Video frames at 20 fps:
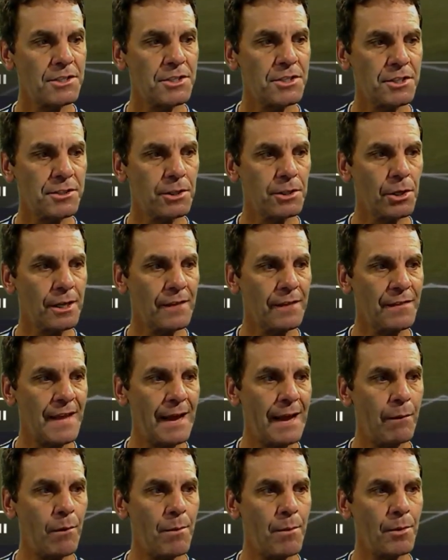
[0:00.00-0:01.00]
just look at
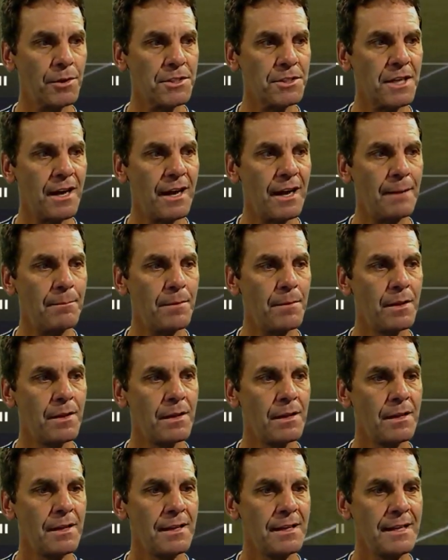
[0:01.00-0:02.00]
that one more time.
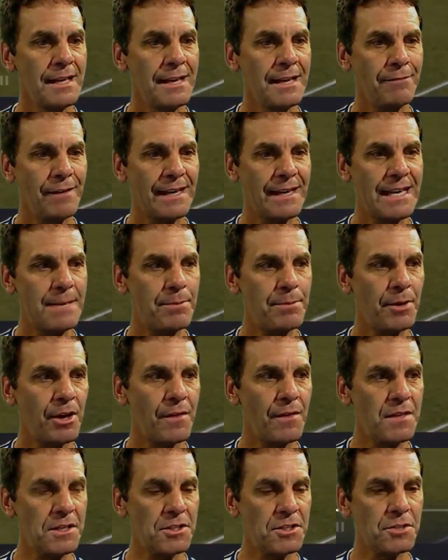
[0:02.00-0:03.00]
If I keep it
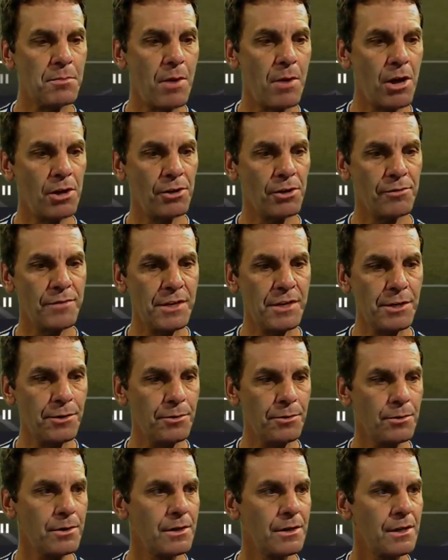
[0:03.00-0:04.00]
on this smaller
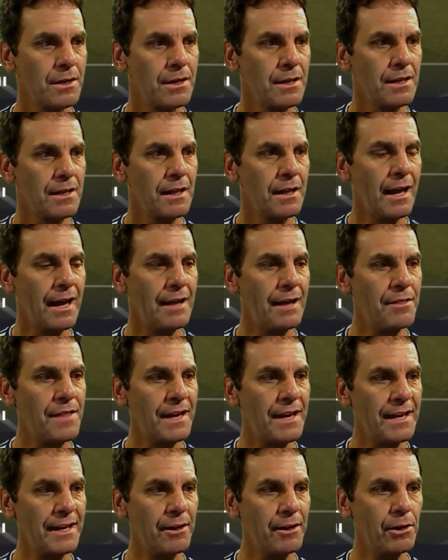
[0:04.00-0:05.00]
view,
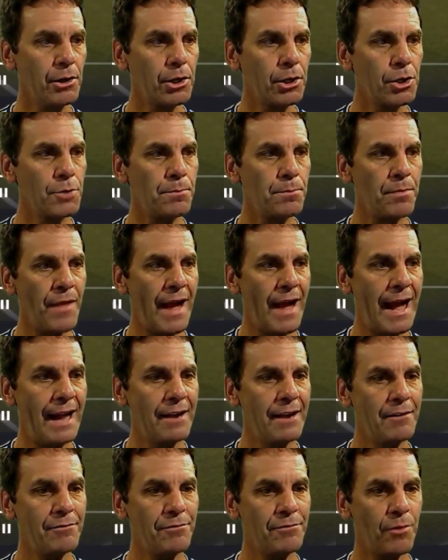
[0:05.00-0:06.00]
then it'll loop that
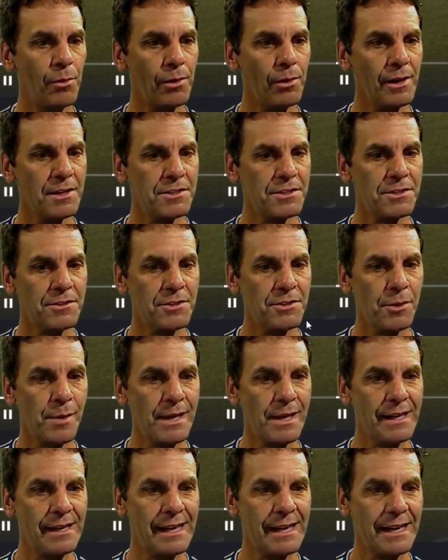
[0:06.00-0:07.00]
for us so we
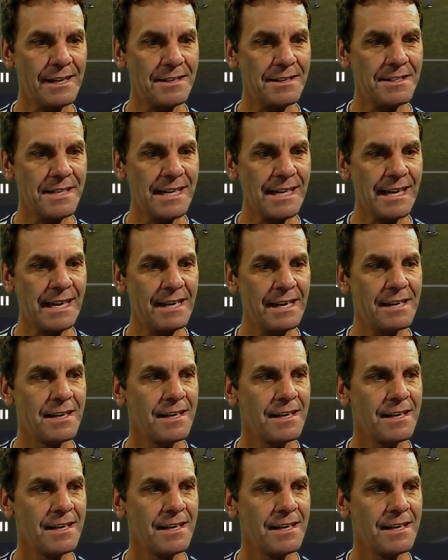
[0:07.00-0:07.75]
can kind of see it